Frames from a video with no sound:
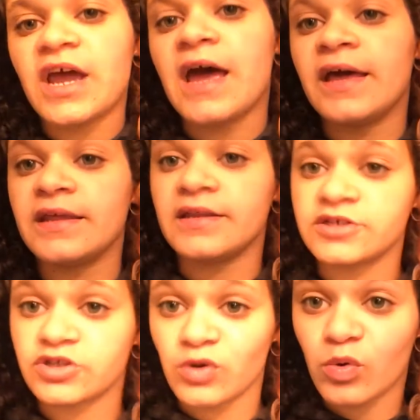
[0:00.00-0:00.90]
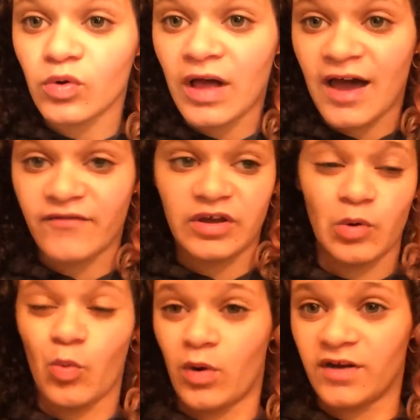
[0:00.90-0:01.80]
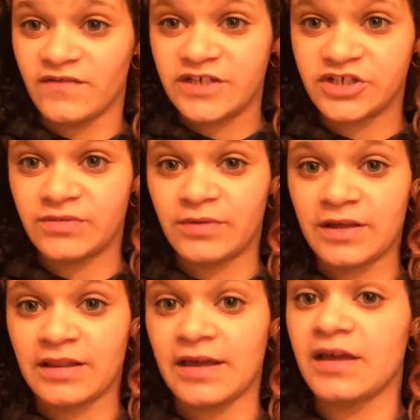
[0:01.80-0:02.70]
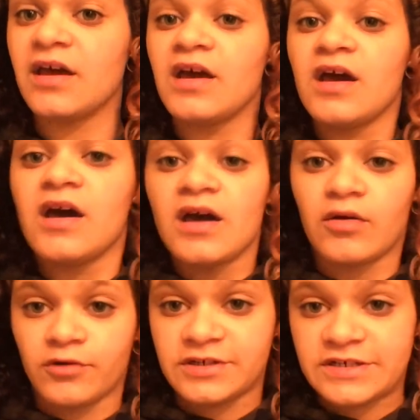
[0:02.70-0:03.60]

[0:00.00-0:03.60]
and it is so cool having one of each sibling, like an older